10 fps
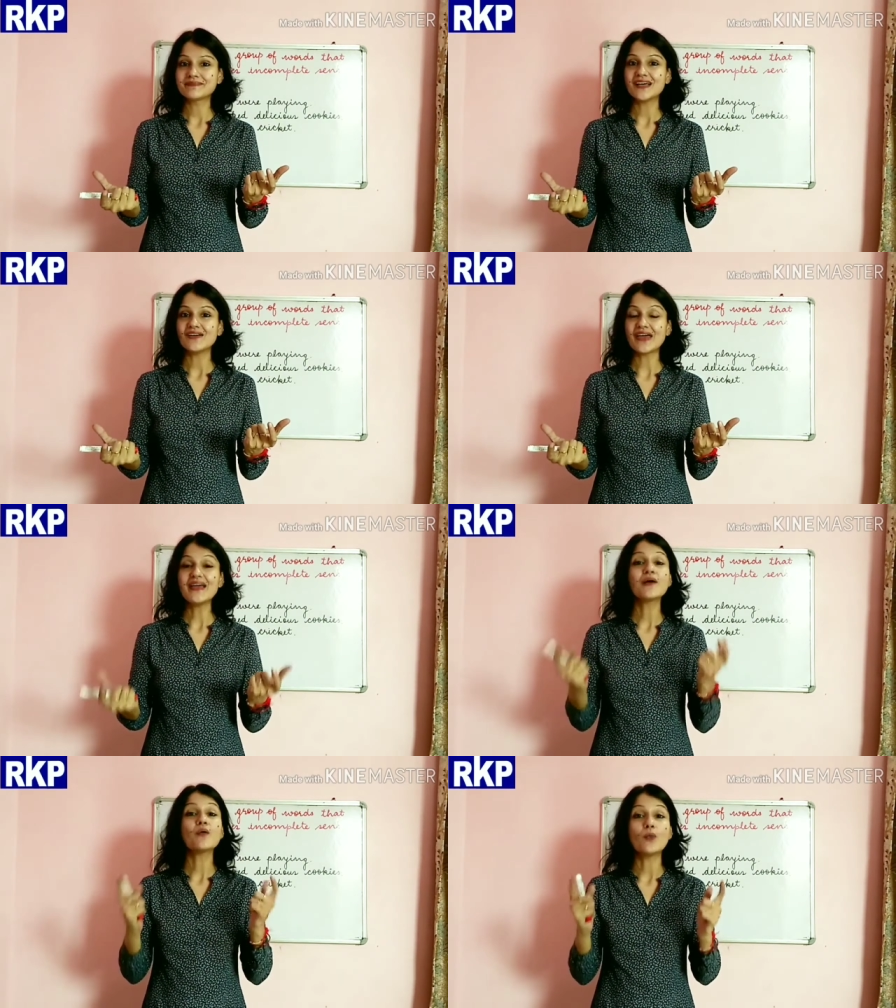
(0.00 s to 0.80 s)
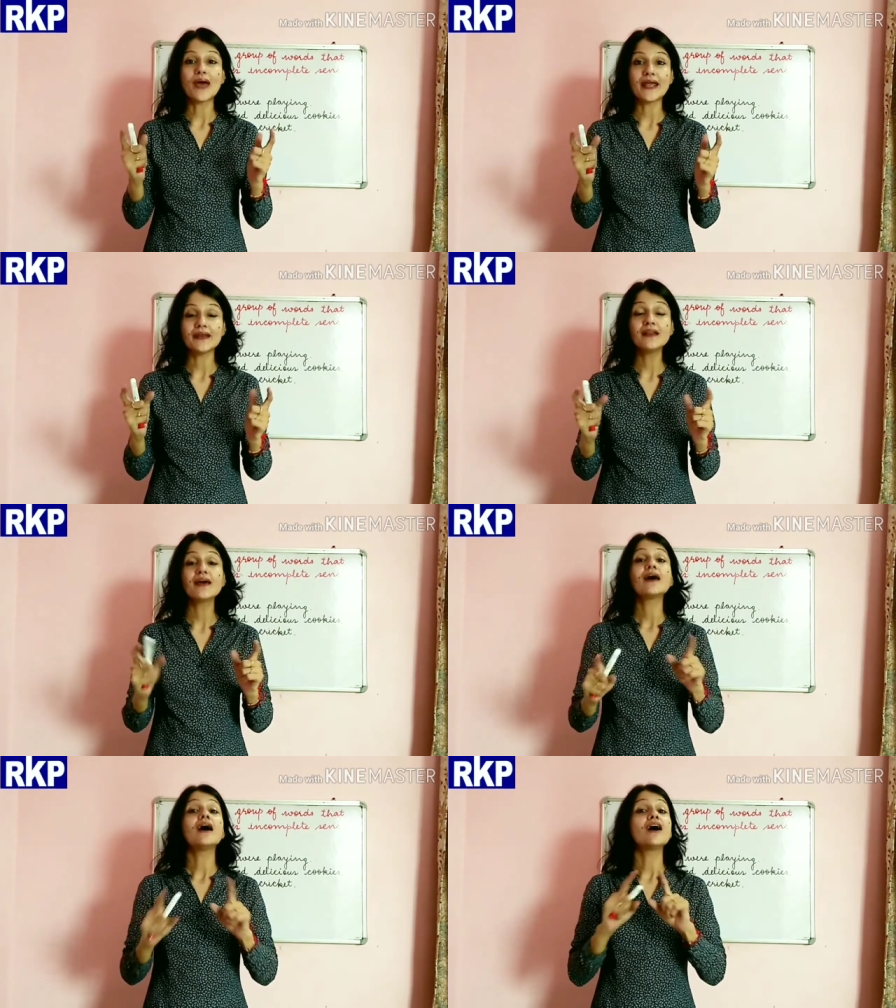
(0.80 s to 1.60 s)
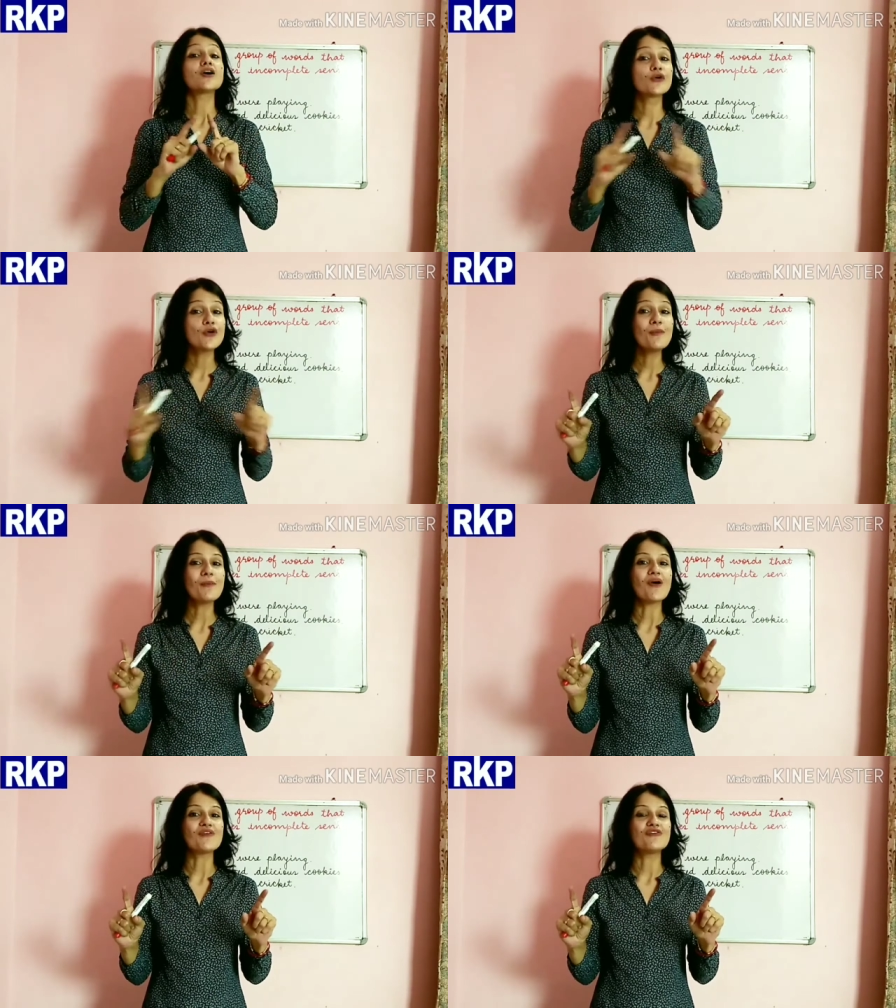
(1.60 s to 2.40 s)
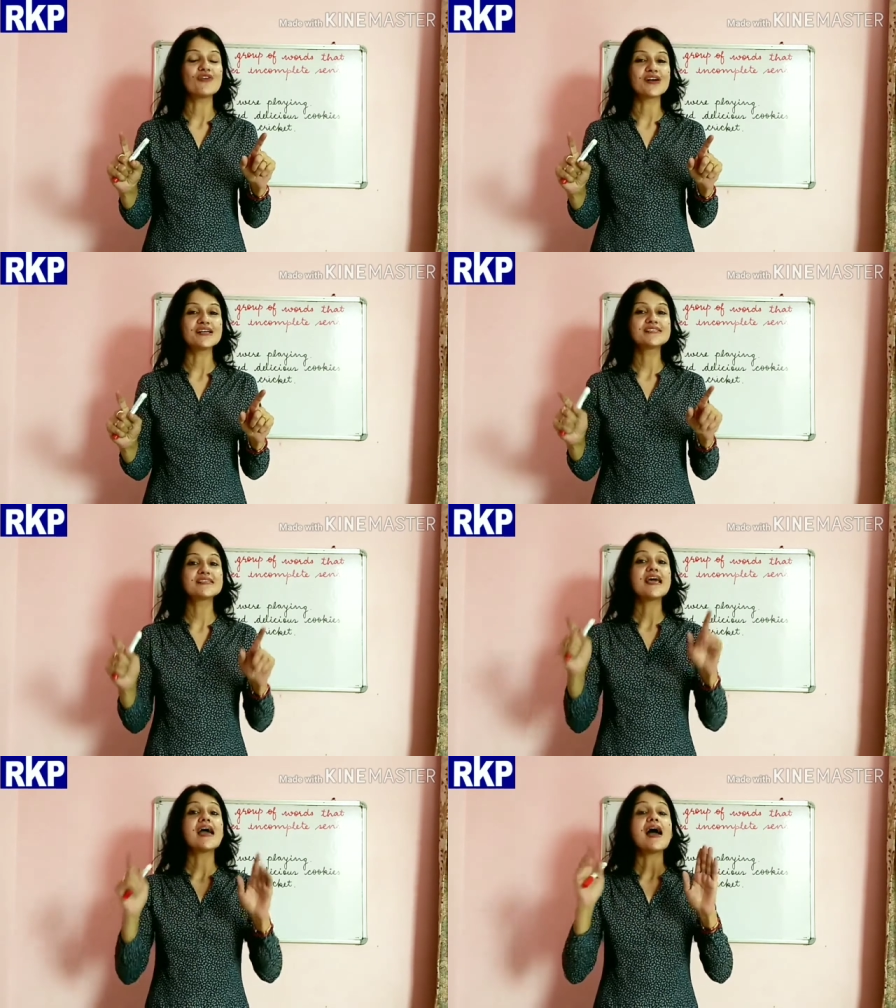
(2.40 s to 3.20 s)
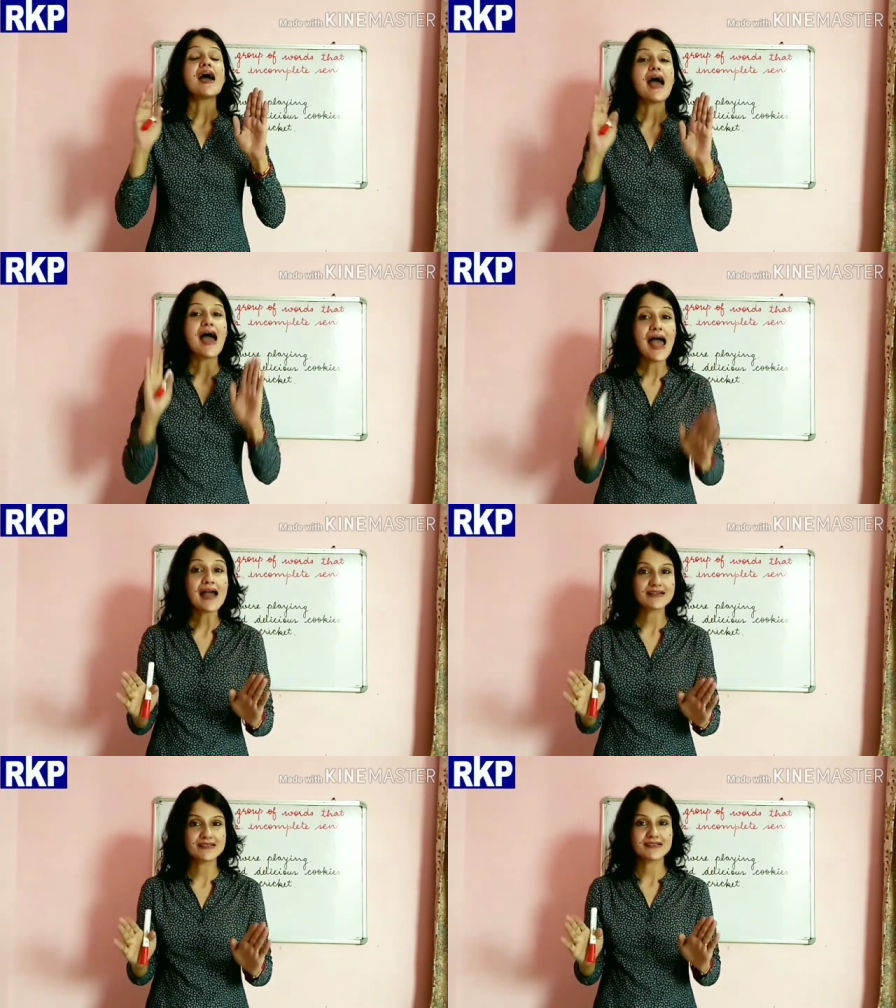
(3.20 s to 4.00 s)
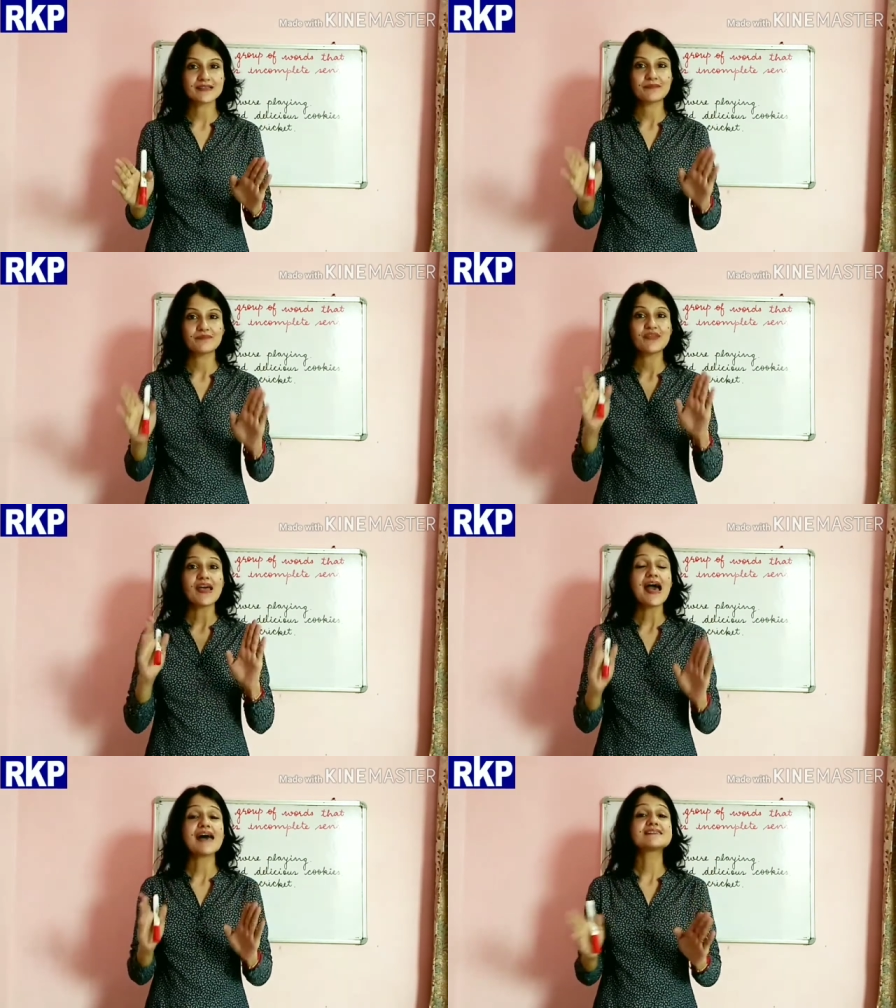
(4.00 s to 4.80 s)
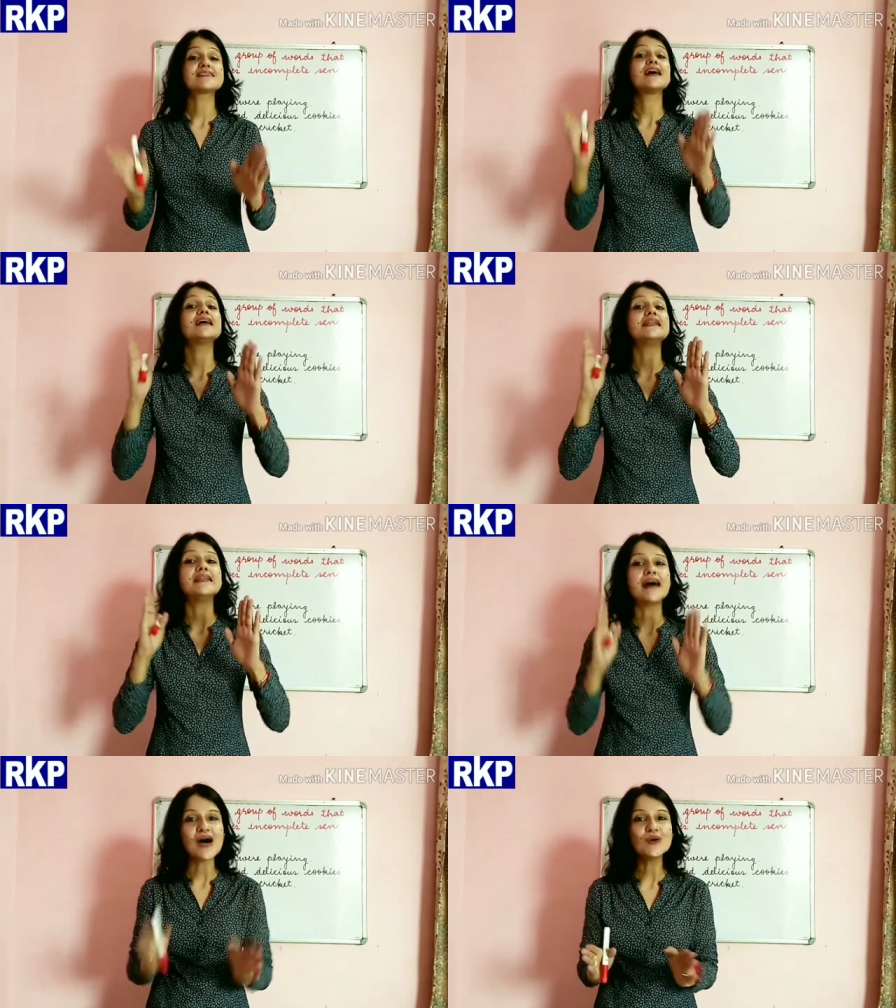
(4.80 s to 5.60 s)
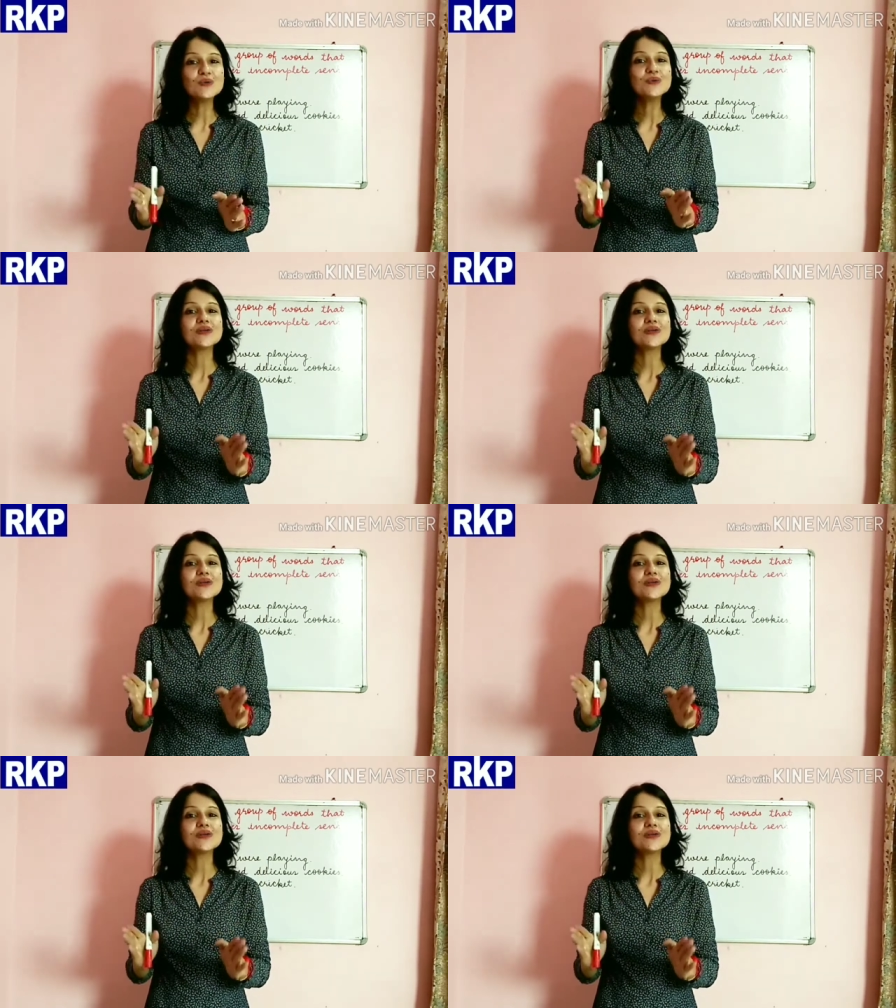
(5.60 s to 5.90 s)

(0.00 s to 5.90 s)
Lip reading: okay, when a group of words acts as a noun